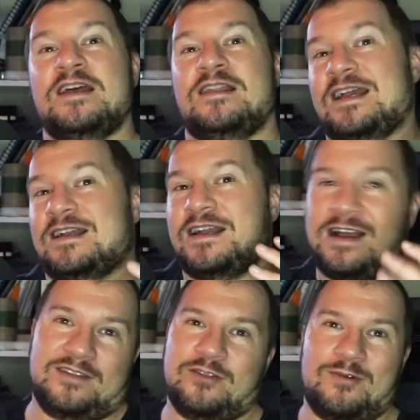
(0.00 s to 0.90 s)
like
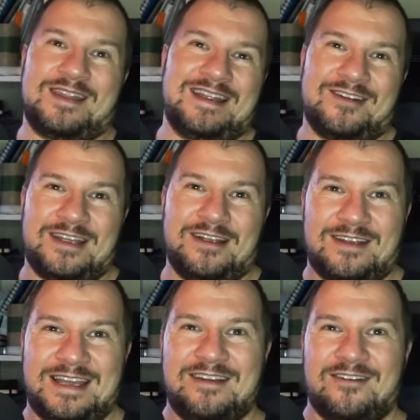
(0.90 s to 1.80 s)
kind of the one that you're
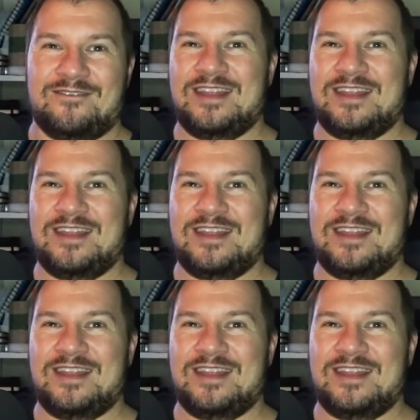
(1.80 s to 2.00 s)
hearing here.